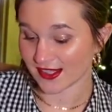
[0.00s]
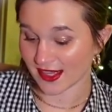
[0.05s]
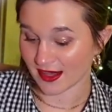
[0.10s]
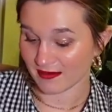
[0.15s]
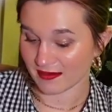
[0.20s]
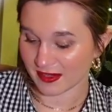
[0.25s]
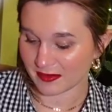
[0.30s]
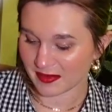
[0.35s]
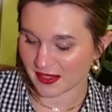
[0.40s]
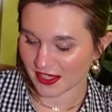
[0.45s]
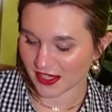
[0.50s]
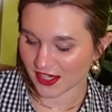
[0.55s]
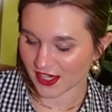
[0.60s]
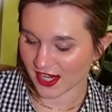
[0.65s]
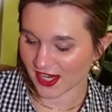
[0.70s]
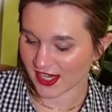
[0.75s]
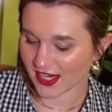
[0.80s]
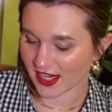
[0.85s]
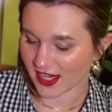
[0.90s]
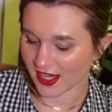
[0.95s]
That might be a good
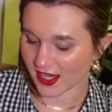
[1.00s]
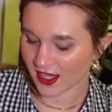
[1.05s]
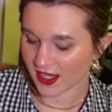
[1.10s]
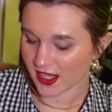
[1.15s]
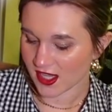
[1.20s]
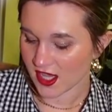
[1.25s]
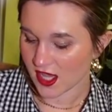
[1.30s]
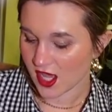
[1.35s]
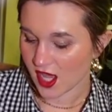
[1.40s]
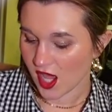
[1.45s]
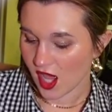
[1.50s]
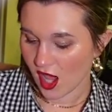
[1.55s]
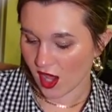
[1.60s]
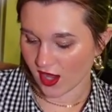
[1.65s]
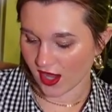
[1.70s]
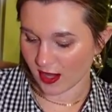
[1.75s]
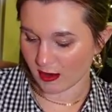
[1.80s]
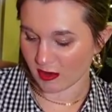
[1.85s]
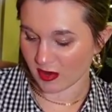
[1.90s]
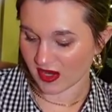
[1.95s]
idea.
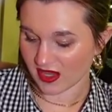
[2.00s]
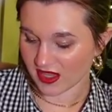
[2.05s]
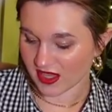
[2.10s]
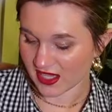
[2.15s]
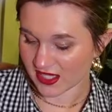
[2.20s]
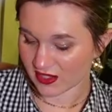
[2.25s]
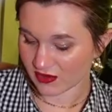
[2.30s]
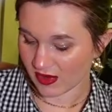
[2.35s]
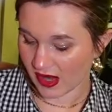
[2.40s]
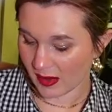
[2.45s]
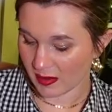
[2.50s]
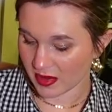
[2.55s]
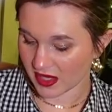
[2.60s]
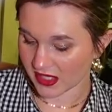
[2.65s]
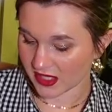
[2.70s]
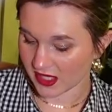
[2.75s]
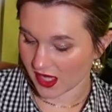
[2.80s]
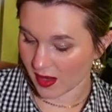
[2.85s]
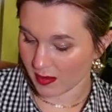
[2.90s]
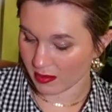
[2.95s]
Okay, Brie, let's wrap
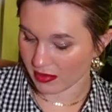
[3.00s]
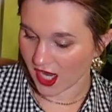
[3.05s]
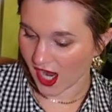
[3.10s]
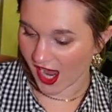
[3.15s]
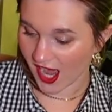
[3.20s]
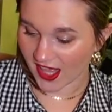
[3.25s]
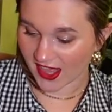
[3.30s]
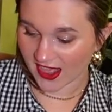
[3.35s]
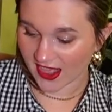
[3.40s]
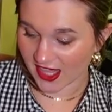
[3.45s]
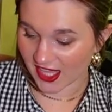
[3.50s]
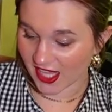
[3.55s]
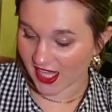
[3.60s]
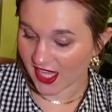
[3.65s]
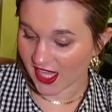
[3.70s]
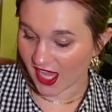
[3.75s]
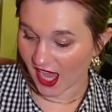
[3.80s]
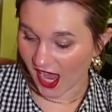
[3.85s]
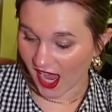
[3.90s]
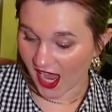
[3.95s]
this up. I
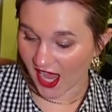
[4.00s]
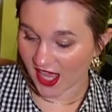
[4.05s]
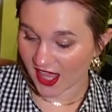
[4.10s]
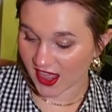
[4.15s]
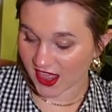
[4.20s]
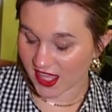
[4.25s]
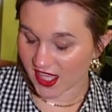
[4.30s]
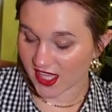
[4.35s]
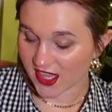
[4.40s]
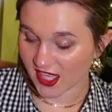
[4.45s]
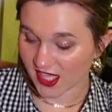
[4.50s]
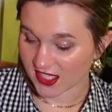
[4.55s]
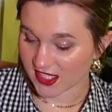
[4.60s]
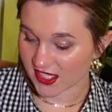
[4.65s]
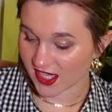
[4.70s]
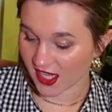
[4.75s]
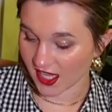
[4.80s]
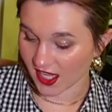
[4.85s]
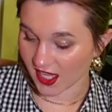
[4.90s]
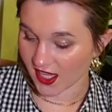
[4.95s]
think
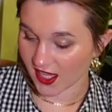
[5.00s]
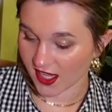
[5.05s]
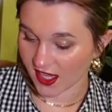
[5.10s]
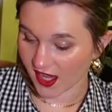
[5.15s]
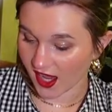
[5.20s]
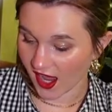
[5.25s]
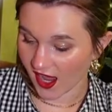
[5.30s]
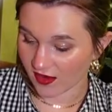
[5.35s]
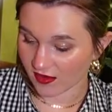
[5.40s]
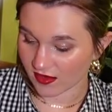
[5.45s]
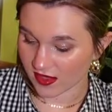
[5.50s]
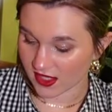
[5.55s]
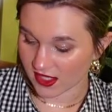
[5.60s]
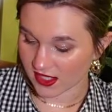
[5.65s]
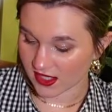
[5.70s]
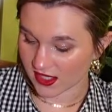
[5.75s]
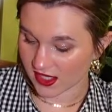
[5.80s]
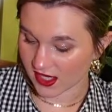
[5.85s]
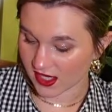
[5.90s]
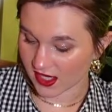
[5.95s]
that's it. I
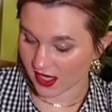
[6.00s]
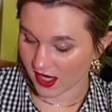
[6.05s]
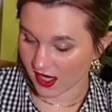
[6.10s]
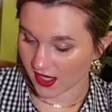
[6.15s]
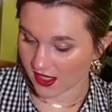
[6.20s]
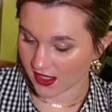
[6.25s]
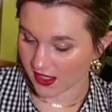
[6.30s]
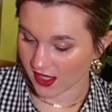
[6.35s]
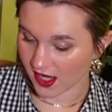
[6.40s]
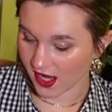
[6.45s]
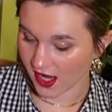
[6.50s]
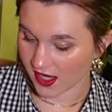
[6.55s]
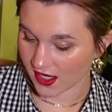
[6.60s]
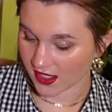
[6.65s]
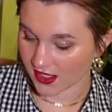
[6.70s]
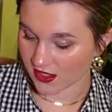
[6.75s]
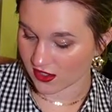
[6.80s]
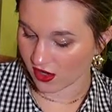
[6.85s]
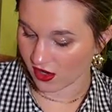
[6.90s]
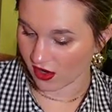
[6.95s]
really think
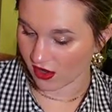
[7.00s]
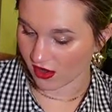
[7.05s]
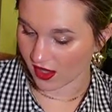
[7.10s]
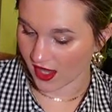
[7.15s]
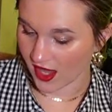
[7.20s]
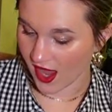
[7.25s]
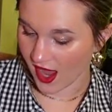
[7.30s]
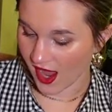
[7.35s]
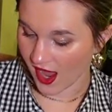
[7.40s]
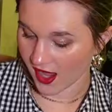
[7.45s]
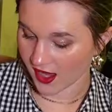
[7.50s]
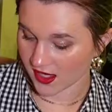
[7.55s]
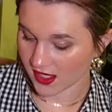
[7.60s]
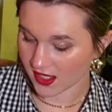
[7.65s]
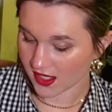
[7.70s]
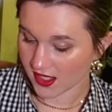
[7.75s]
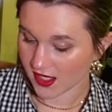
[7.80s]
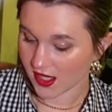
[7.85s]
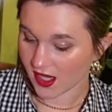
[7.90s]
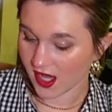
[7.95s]
that is all I had
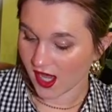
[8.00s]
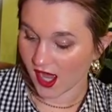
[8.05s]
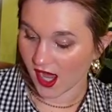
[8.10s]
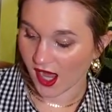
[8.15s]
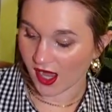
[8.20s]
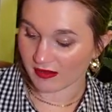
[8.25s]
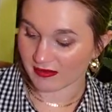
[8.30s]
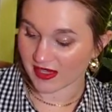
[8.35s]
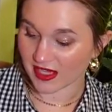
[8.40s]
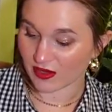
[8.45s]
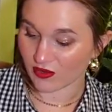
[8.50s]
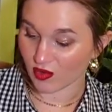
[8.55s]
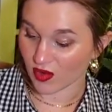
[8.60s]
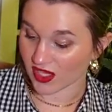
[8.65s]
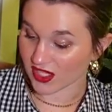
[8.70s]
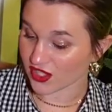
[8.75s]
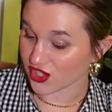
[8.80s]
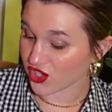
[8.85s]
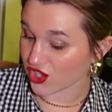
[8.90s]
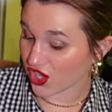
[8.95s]
on my
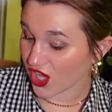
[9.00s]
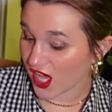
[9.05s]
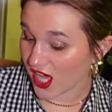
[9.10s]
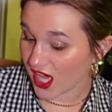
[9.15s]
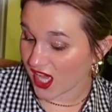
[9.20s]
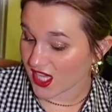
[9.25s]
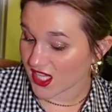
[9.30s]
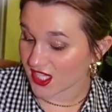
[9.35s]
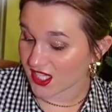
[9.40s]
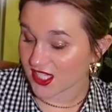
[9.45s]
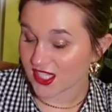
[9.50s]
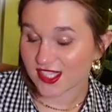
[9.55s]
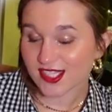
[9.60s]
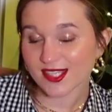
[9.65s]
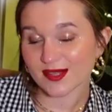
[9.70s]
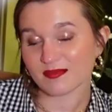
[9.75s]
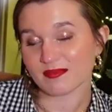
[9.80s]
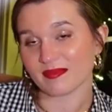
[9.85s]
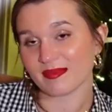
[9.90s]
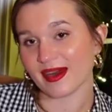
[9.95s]
wish
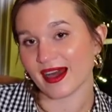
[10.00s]
list.